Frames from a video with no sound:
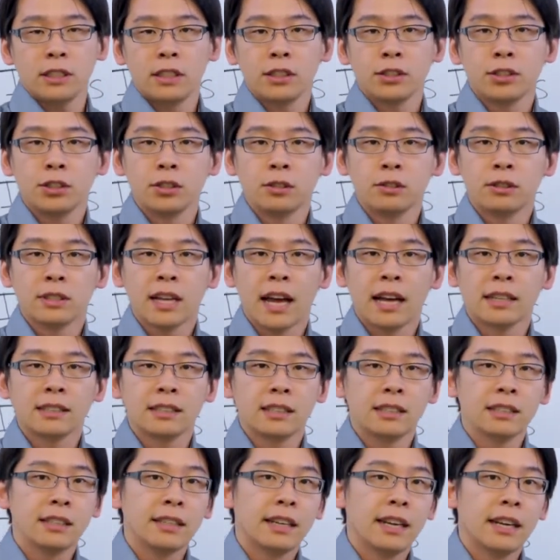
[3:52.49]
issues as
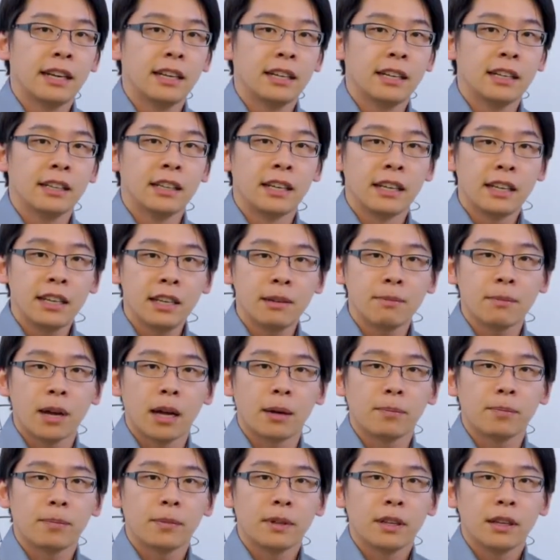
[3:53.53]
indicated in the heat
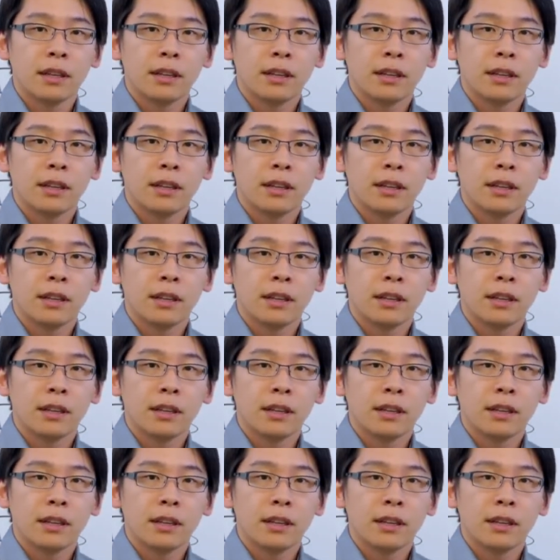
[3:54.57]
map,